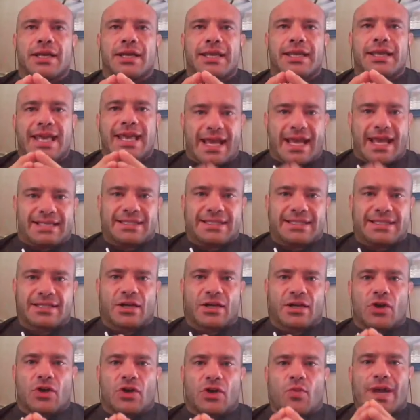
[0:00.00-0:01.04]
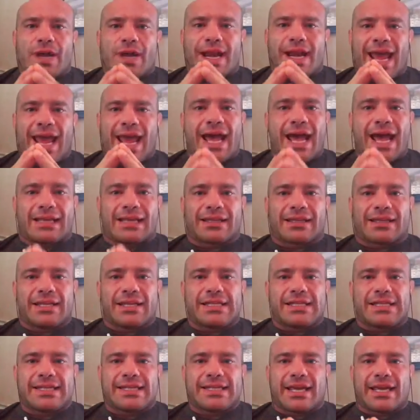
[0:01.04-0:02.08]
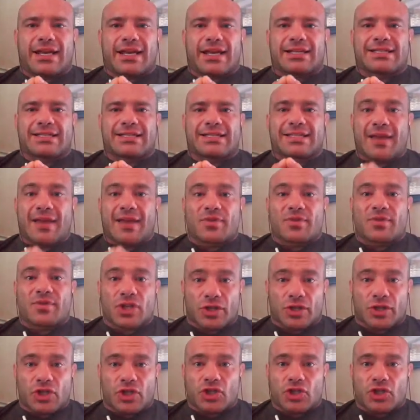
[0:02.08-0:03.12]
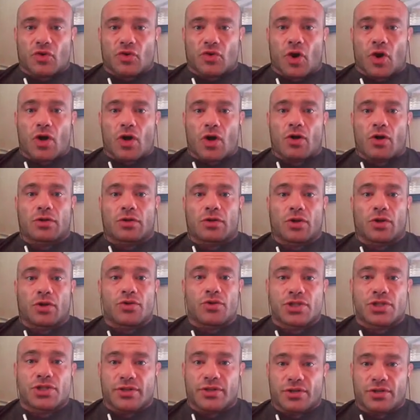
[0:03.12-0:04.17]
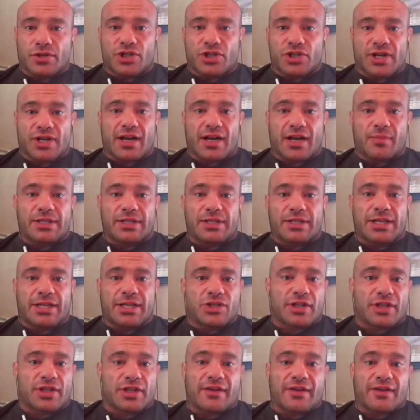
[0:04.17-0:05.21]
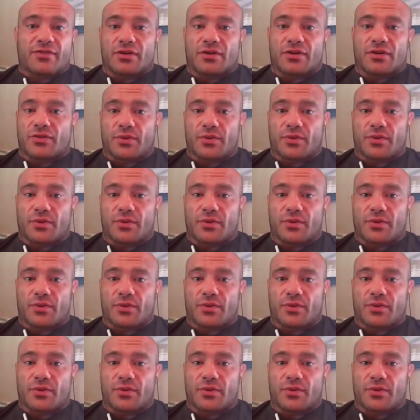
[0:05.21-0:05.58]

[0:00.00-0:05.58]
yes when athletes get exceptionally strong close to their genetic potential after mm-hmm.